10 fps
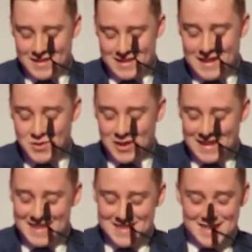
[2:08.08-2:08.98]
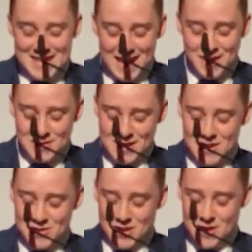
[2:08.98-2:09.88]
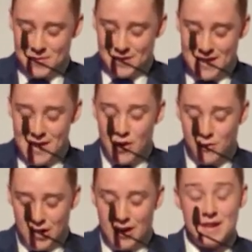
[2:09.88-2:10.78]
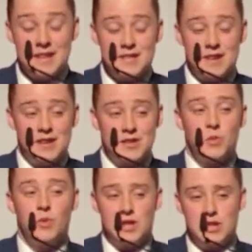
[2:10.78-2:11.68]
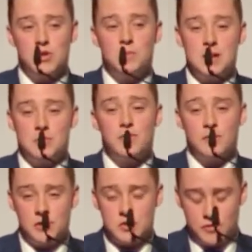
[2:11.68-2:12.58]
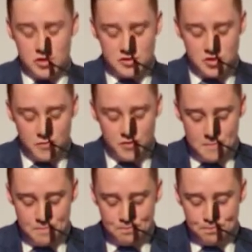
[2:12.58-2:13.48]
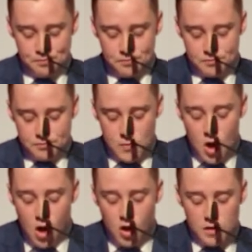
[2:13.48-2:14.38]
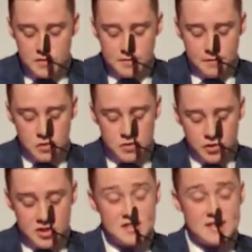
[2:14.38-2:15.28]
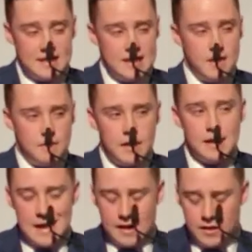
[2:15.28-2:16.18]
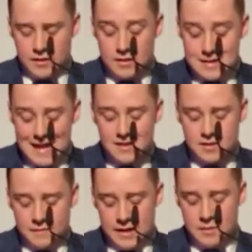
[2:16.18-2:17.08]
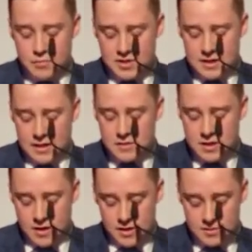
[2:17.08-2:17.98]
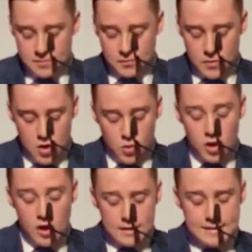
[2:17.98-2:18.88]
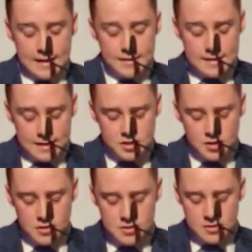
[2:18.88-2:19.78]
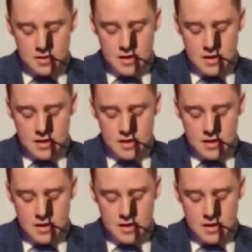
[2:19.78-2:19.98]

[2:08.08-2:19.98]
that's what leads to negative stereotyping of a lot of these areas where the young people from Future Voices come from. All of us in Future Voices live in negatively perceived areas. We all attend DESH schools,